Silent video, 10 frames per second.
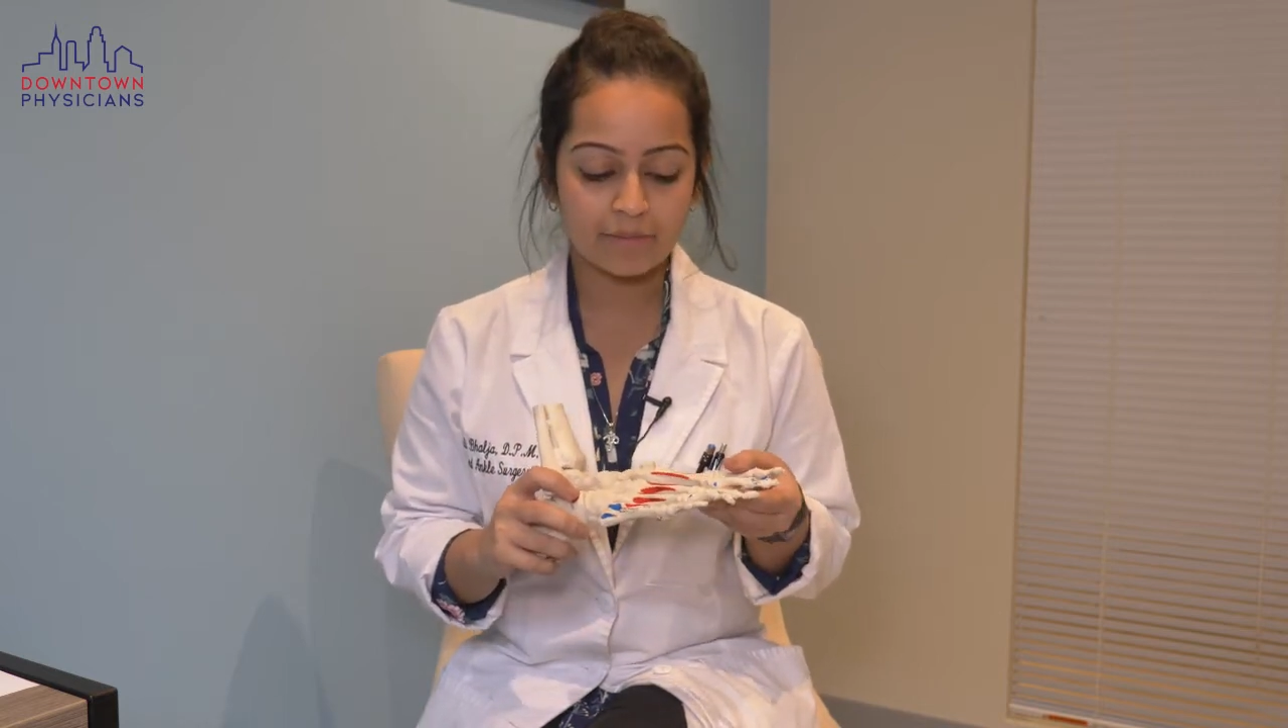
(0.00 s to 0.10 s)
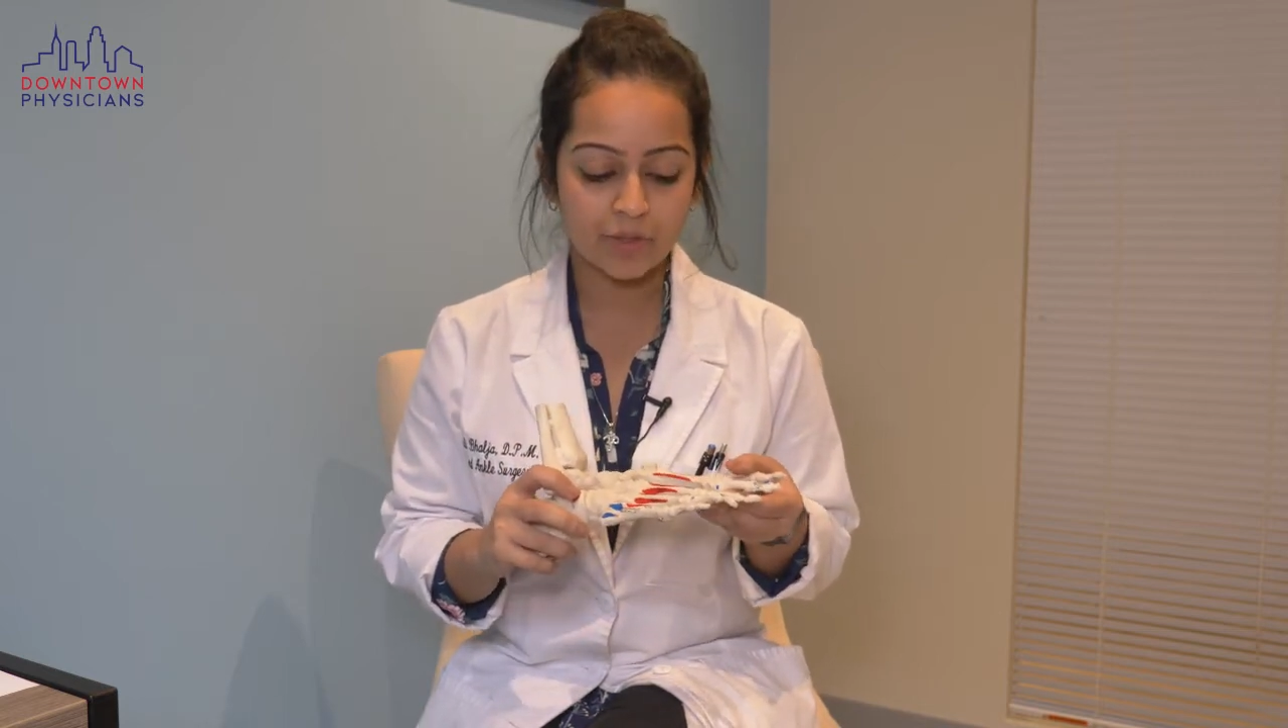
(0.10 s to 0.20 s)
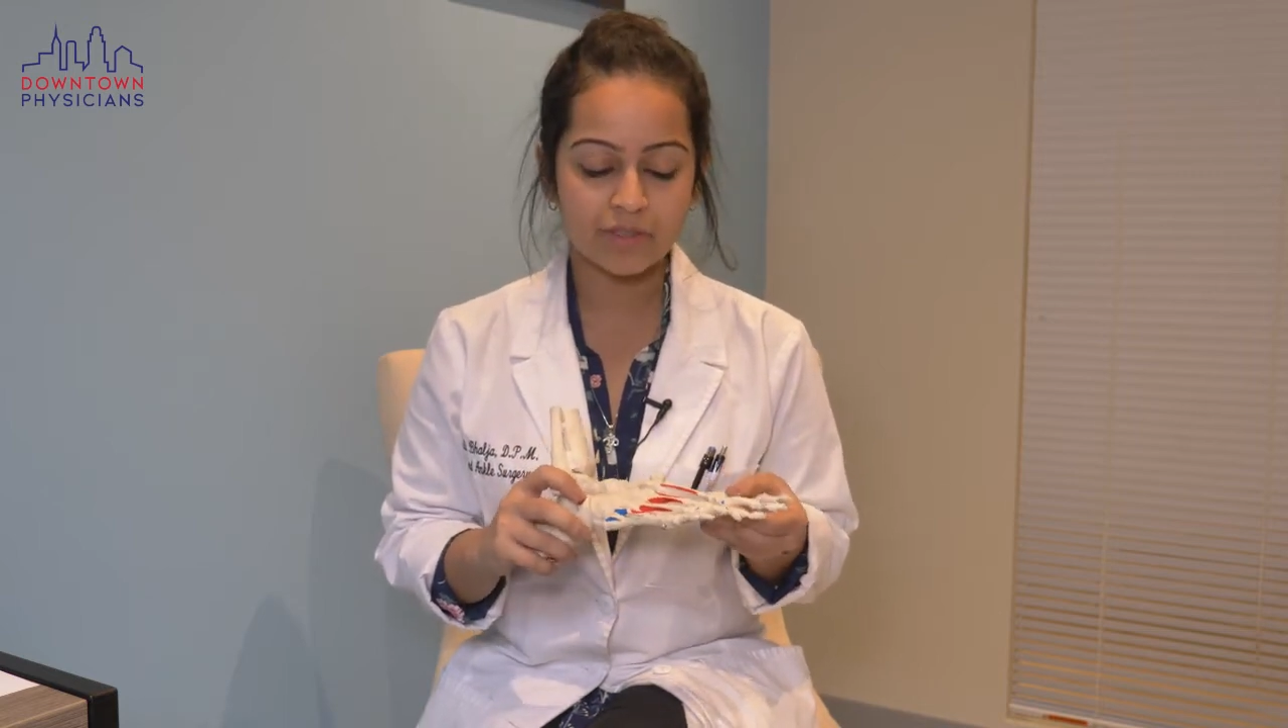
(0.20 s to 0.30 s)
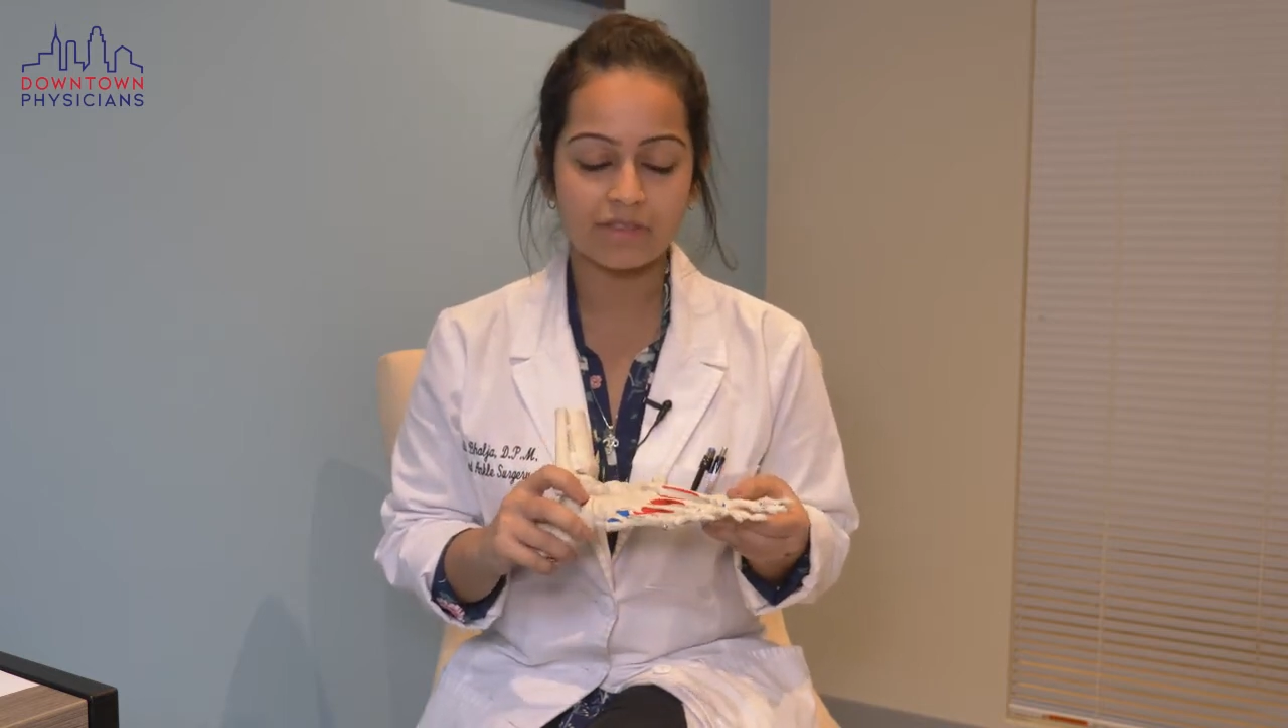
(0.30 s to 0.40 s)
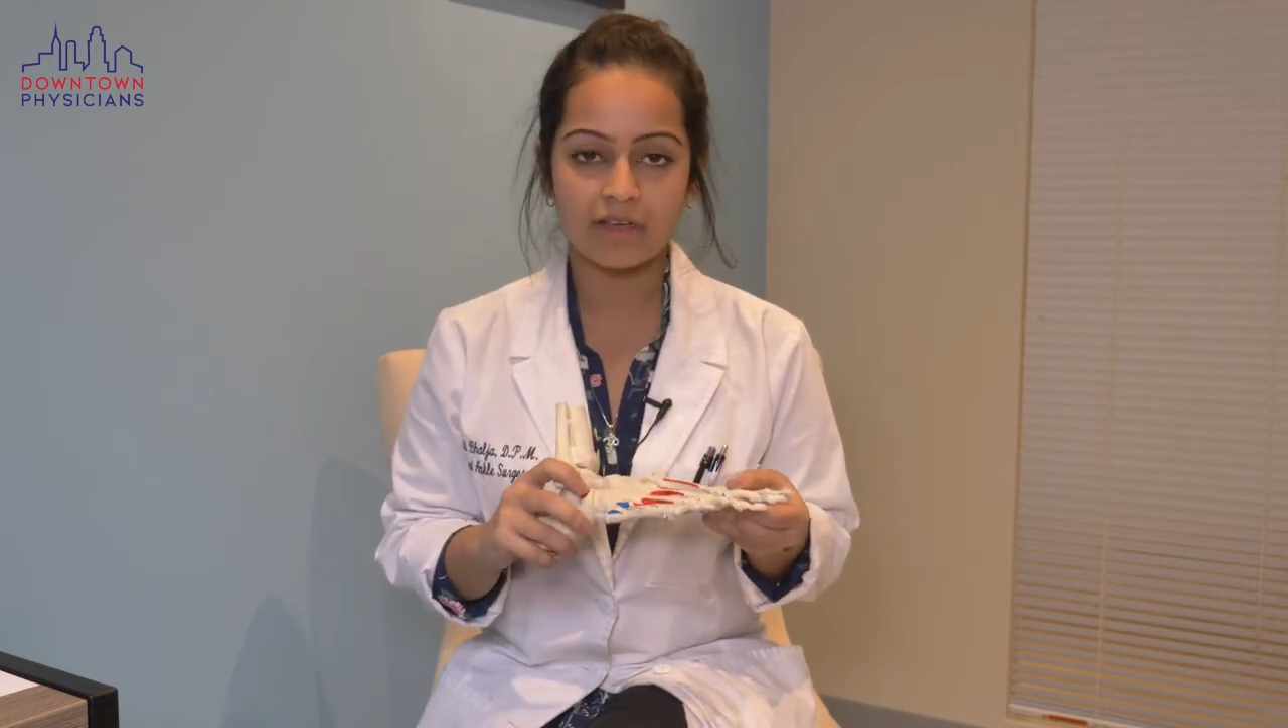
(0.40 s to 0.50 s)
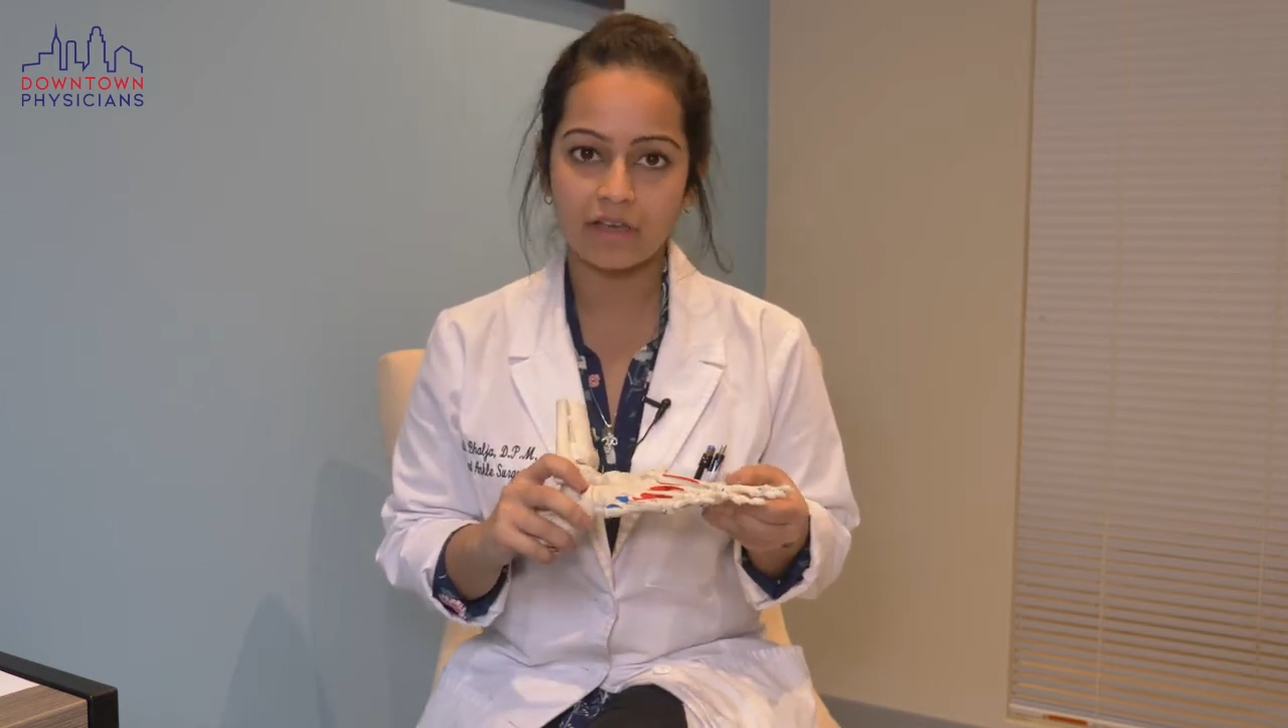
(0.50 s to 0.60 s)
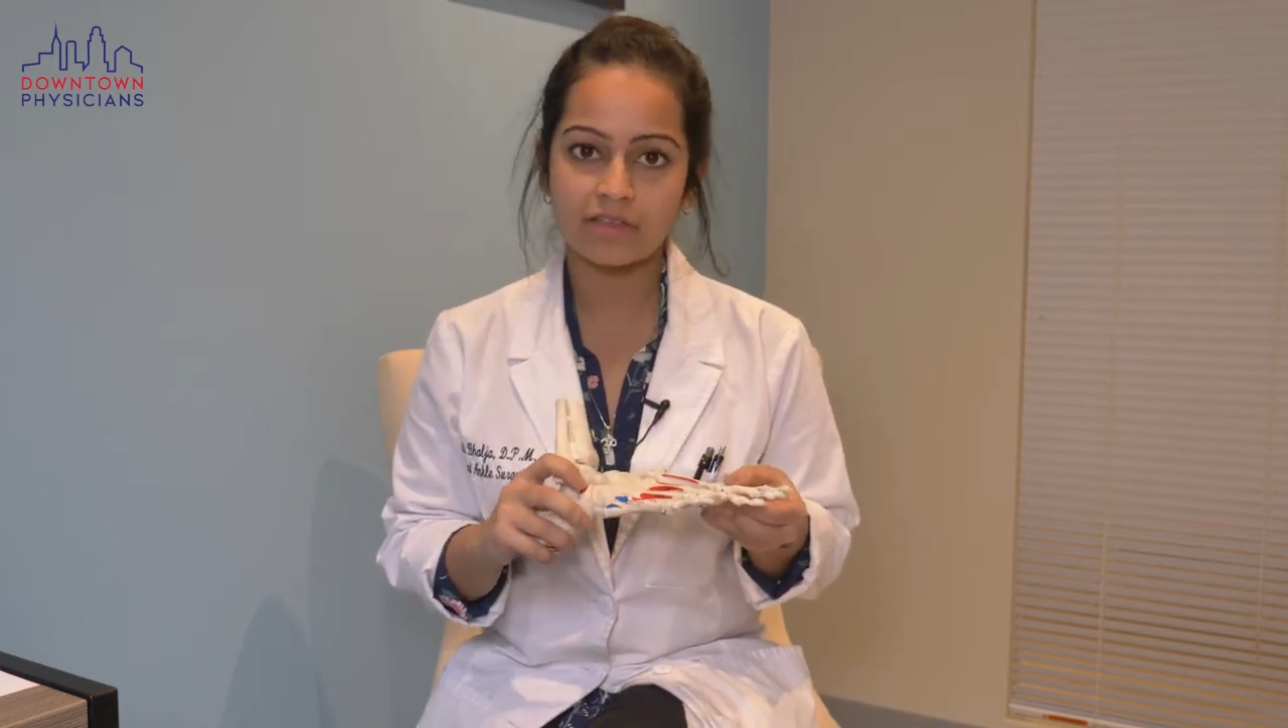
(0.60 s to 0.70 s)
So it's